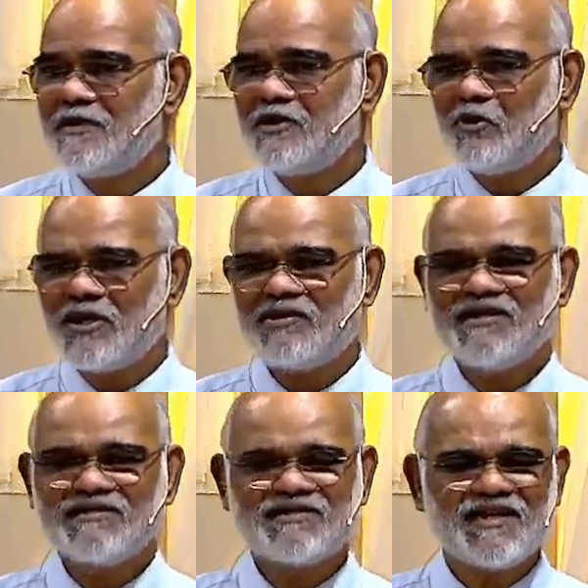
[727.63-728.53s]
You're
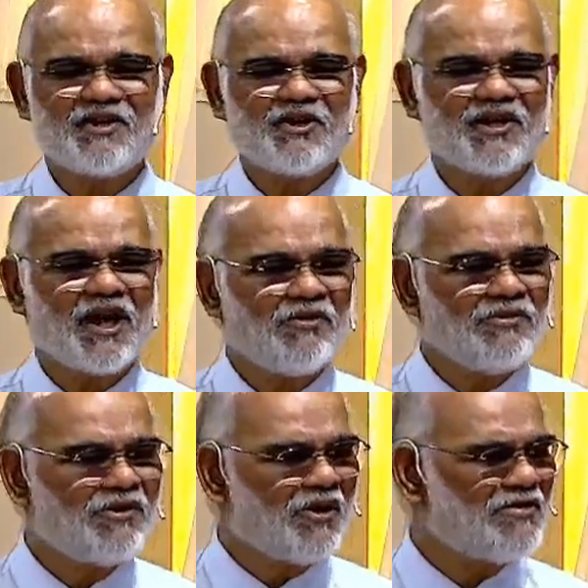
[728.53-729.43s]
wondering and saying, Lord, how
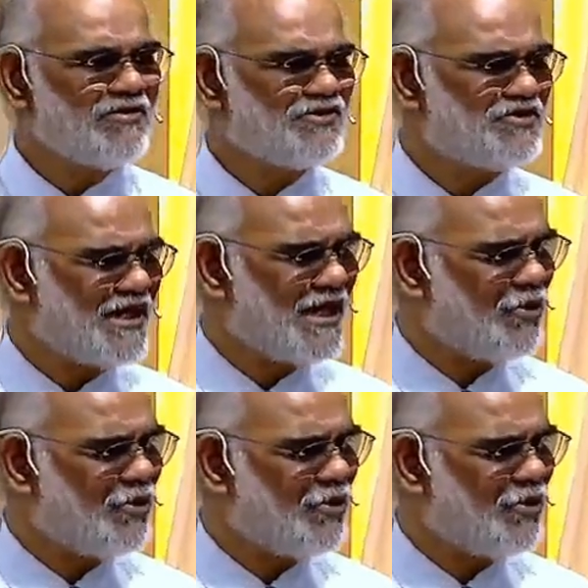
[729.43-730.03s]
long should